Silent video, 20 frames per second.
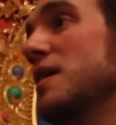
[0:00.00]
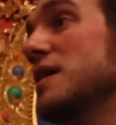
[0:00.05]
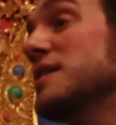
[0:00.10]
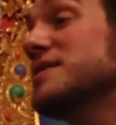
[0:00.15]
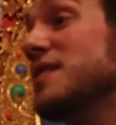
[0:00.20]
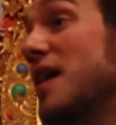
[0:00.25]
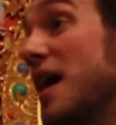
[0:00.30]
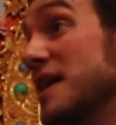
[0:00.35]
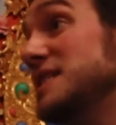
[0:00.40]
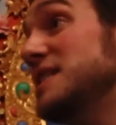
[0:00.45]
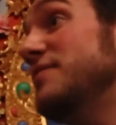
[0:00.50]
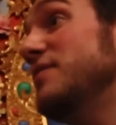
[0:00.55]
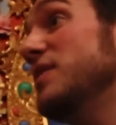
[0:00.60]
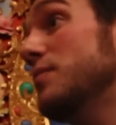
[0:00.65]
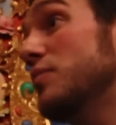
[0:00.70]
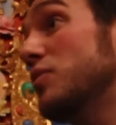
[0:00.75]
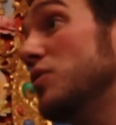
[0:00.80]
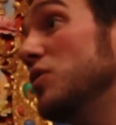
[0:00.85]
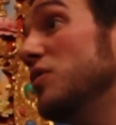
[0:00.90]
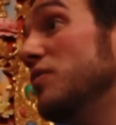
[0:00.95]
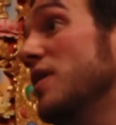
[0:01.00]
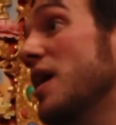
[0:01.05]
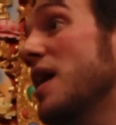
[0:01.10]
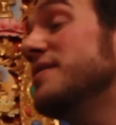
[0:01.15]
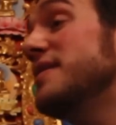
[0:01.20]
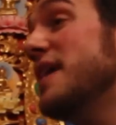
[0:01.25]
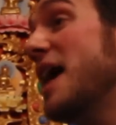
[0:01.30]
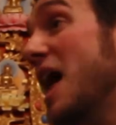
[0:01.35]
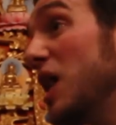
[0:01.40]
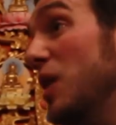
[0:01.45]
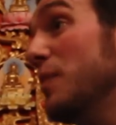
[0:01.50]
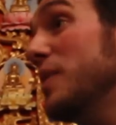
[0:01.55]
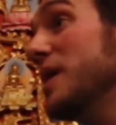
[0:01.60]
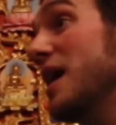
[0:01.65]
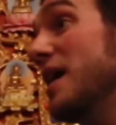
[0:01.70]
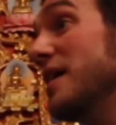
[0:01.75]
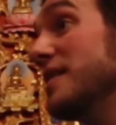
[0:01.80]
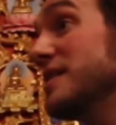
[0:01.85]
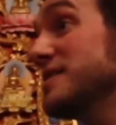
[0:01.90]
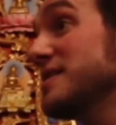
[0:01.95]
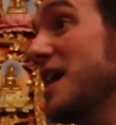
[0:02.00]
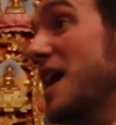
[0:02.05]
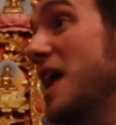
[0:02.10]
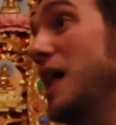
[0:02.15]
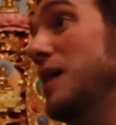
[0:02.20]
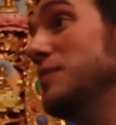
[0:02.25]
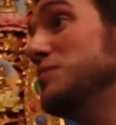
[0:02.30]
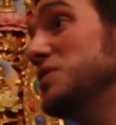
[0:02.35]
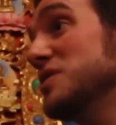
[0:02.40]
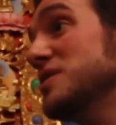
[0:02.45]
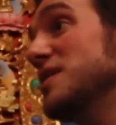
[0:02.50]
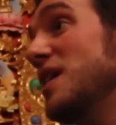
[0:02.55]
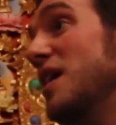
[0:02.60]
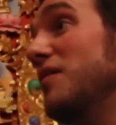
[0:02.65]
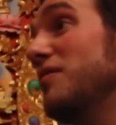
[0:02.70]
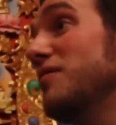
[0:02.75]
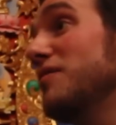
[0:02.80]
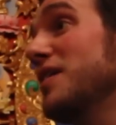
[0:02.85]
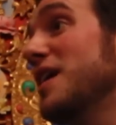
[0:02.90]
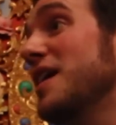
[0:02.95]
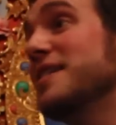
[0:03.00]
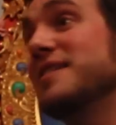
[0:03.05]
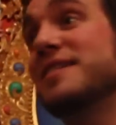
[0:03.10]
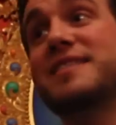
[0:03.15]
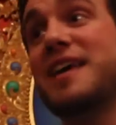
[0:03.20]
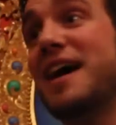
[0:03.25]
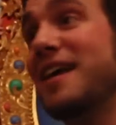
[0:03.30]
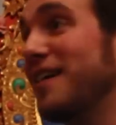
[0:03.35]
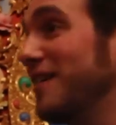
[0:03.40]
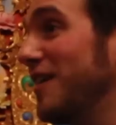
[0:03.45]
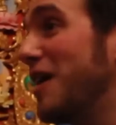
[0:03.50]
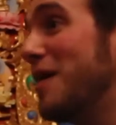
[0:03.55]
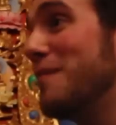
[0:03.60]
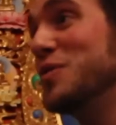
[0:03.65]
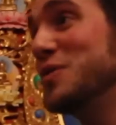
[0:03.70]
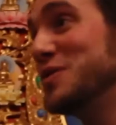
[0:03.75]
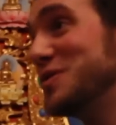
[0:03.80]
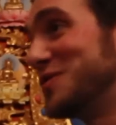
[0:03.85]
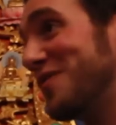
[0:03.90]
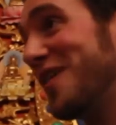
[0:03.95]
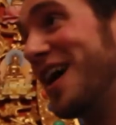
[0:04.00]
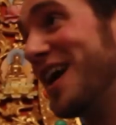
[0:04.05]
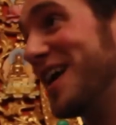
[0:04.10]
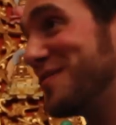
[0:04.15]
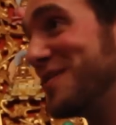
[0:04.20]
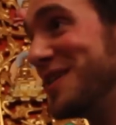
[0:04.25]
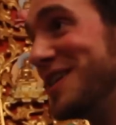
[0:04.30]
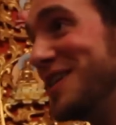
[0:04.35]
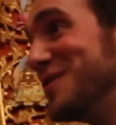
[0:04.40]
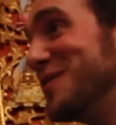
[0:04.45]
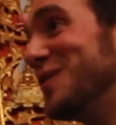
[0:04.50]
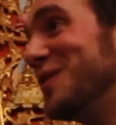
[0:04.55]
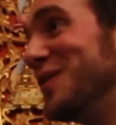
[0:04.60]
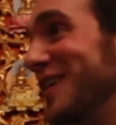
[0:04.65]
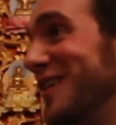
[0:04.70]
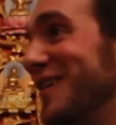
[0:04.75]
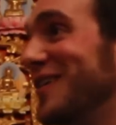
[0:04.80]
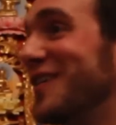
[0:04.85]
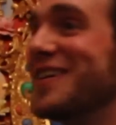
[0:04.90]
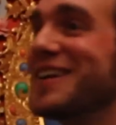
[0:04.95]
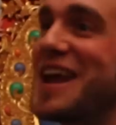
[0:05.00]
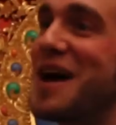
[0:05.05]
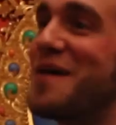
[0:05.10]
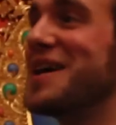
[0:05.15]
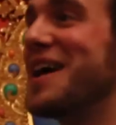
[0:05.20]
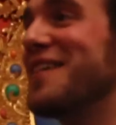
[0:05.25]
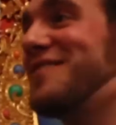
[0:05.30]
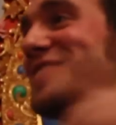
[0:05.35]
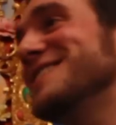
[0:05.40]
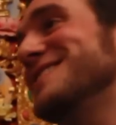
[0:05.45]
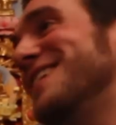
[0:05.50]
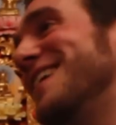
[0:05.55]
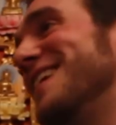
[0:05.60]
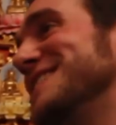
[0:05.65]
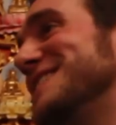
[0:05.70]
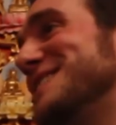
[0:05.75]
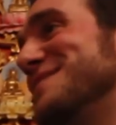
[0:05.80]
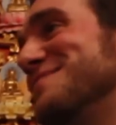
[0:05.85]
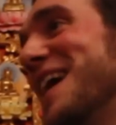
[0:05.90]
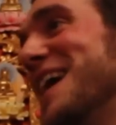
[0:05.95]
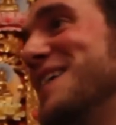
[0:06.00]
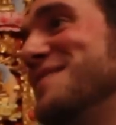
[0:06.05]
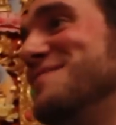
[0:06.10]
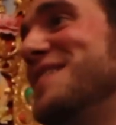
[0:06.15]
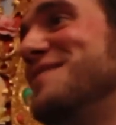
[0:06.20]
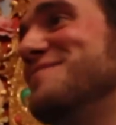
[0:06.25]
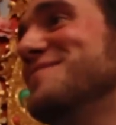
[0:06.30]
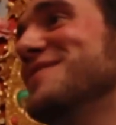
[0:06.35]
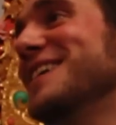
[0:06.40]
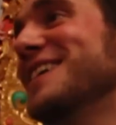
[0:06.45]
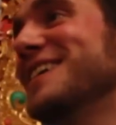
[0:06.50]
Scientific proof that helping others helped yourself. The Dalai Lama was right. We knew it all along, now we have the science to back them up.